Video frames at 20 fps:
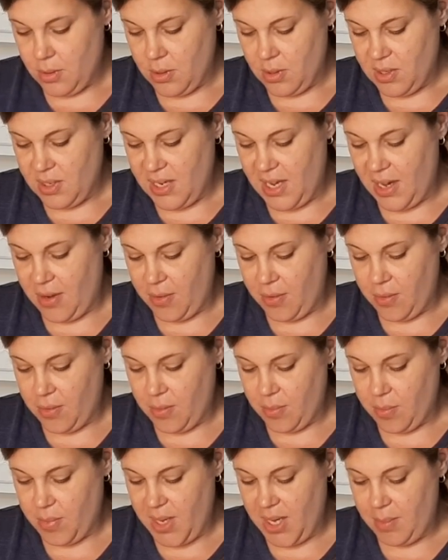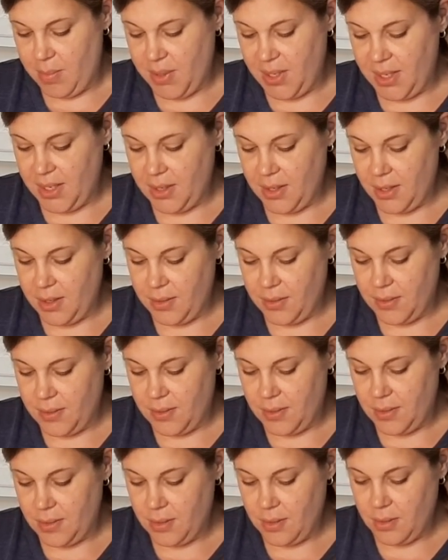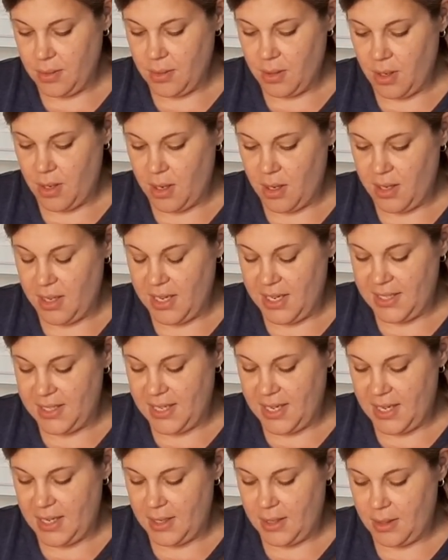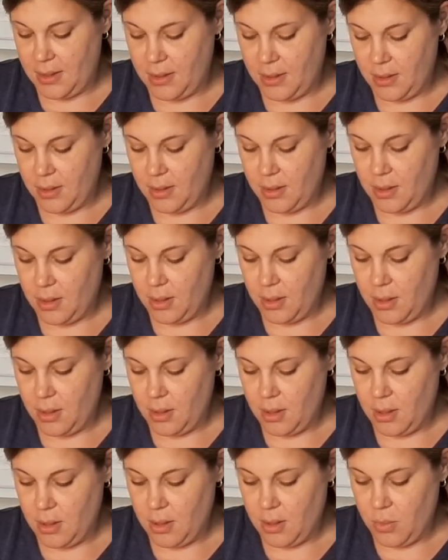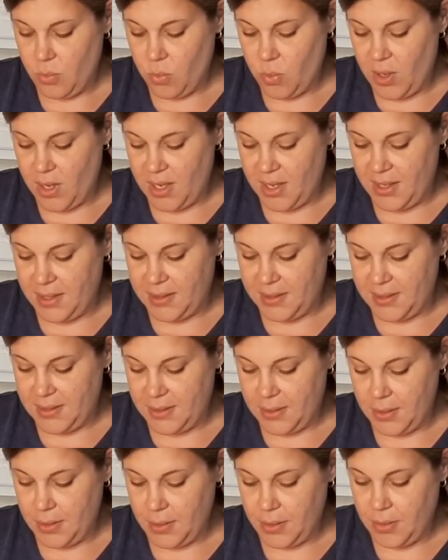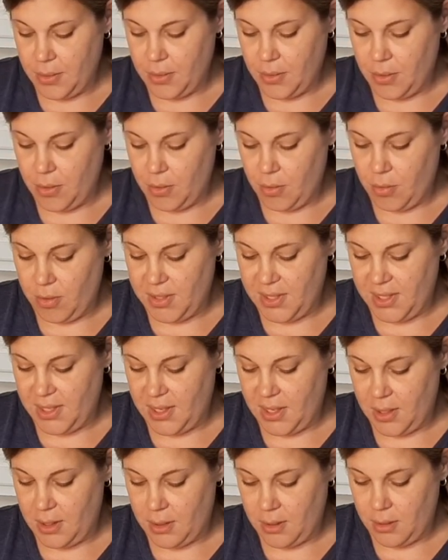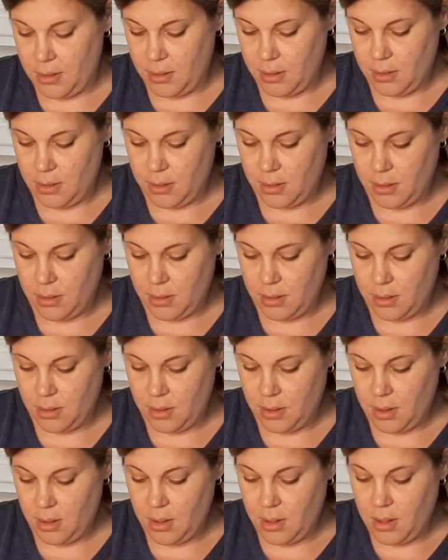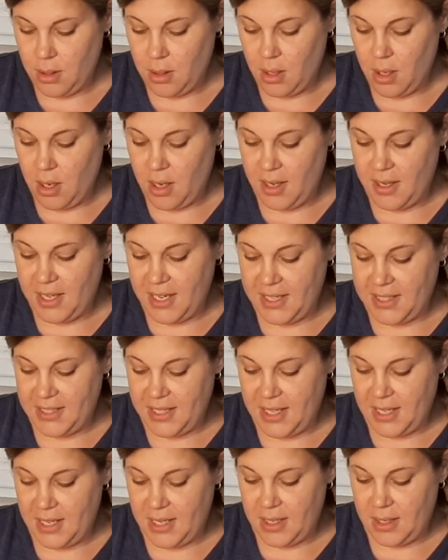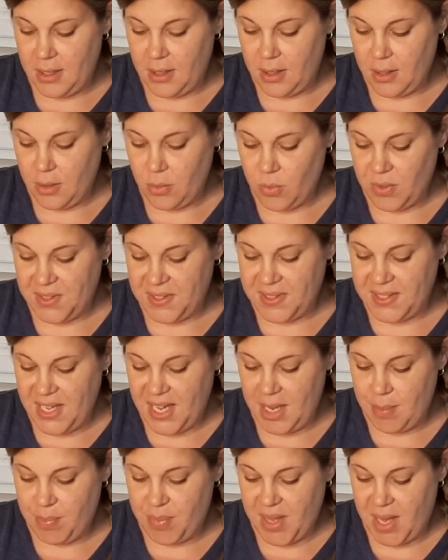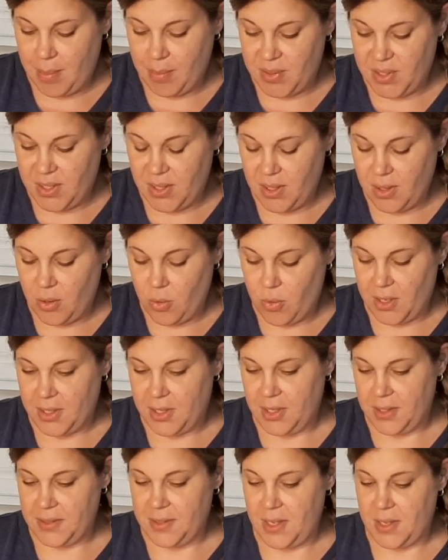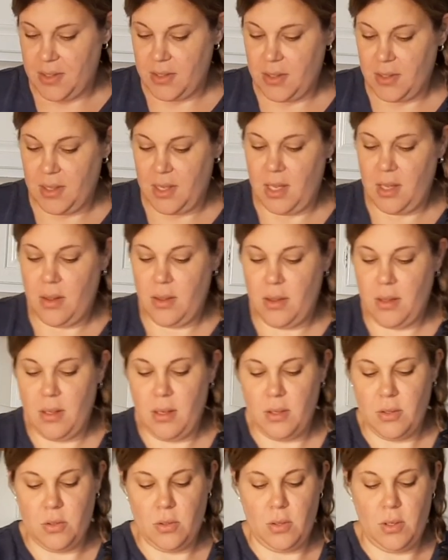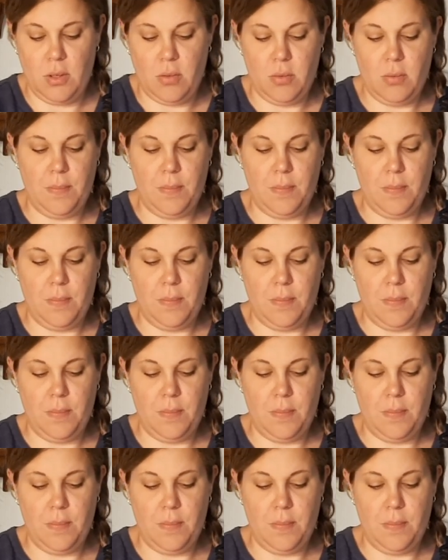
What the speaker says: Now, pipe cleaners, all I did was, oh, Tiana. All I did was tape them to the corners underneath. I'll show you.